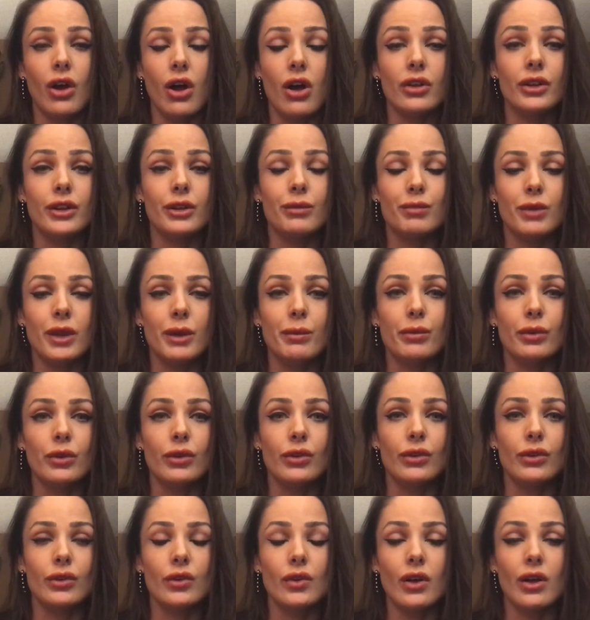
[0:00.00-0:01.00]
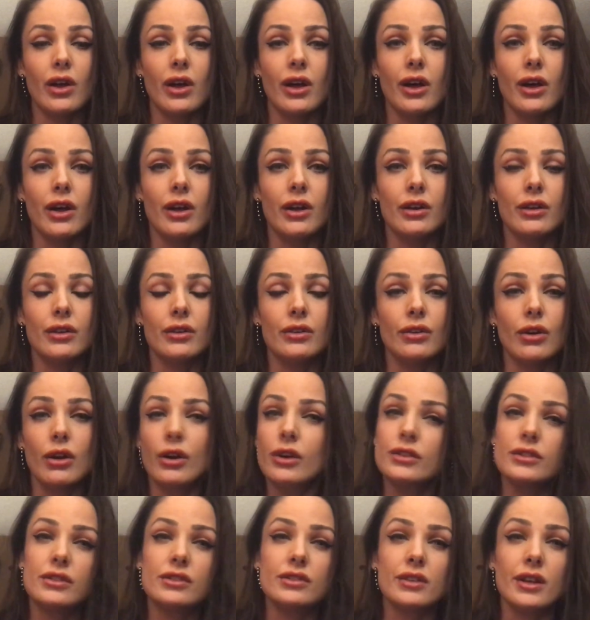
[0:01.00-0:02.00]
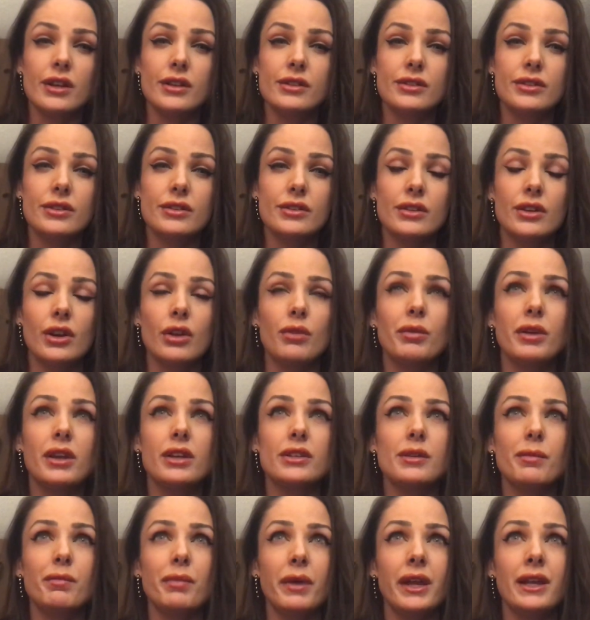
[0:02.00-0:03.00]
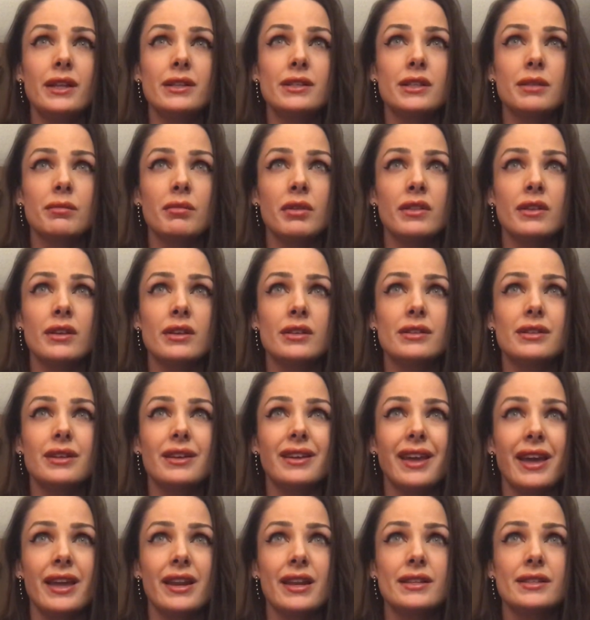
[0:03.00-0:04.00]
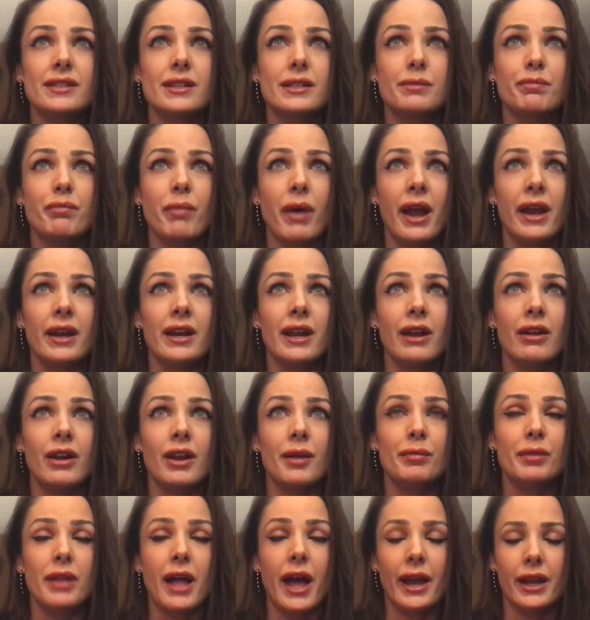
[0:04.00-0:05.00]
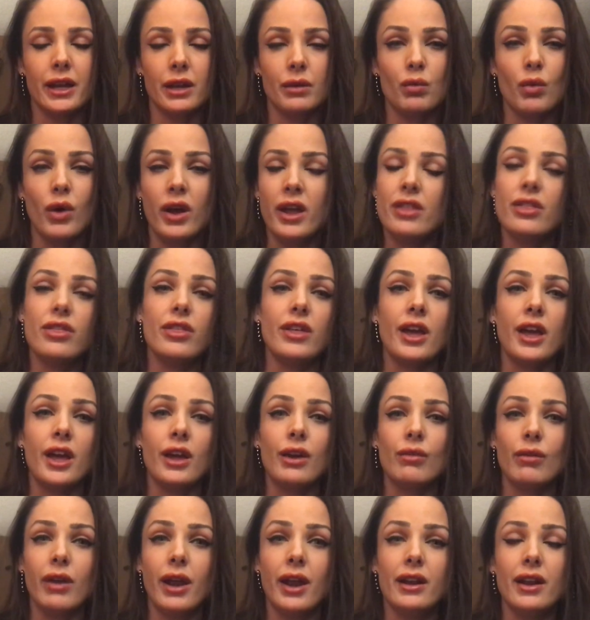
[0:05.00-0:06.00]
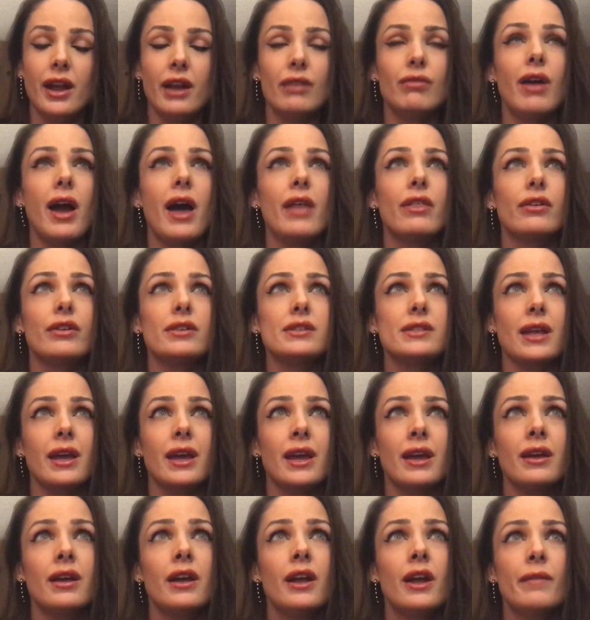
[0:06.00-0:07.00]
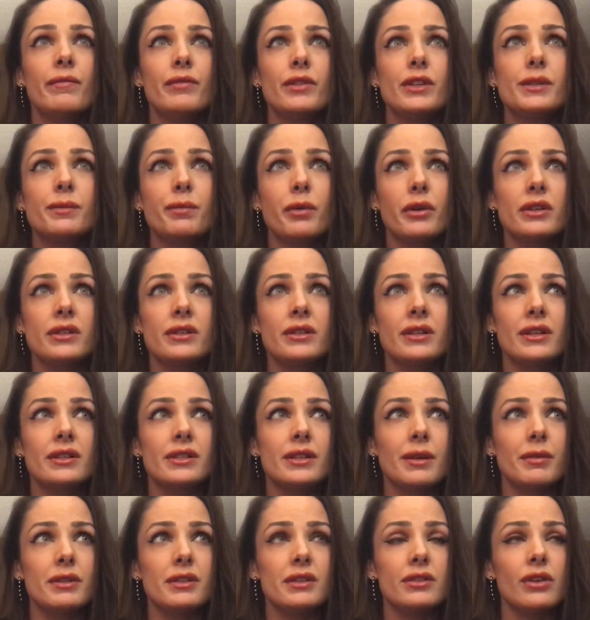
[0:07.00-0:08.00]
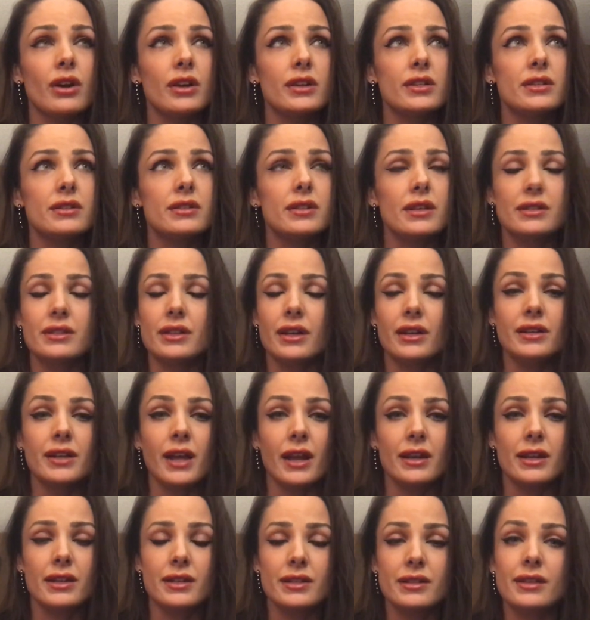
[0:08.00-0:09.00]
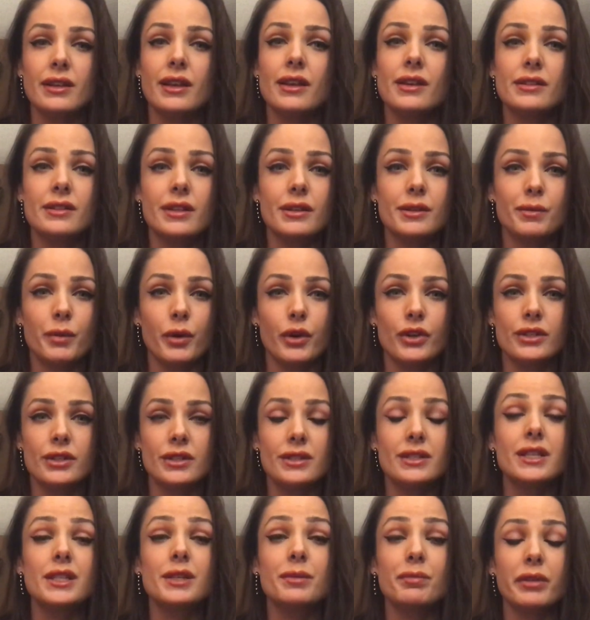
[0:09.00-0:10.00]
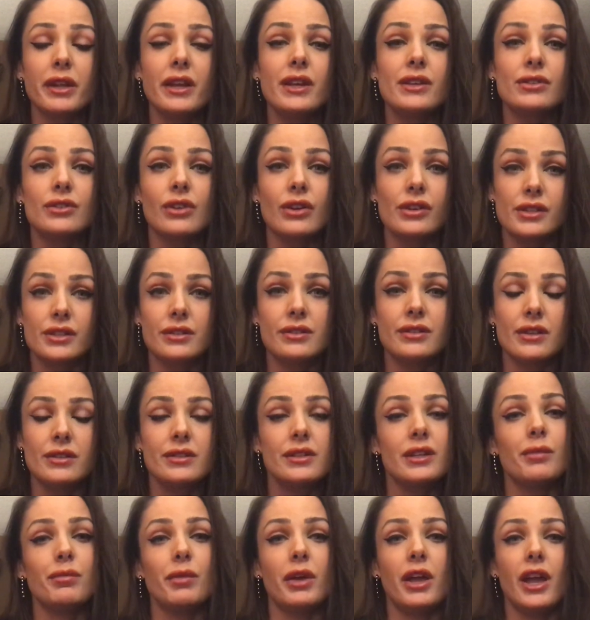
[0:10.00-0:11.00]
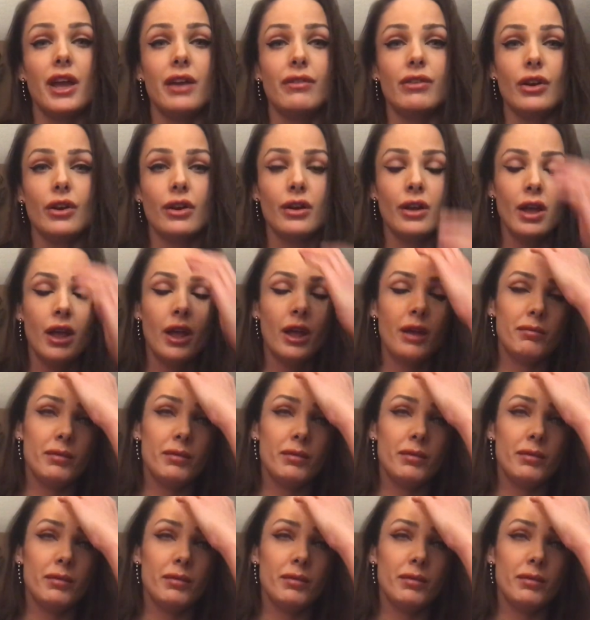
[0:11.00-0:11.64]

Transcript: calling people uh, narcissists, you know, because it paints them in this, again, it's this binary black and white thing, right? I'd rather say this person exhibits narcissistic tendencies, this person displays narcissistic behavior.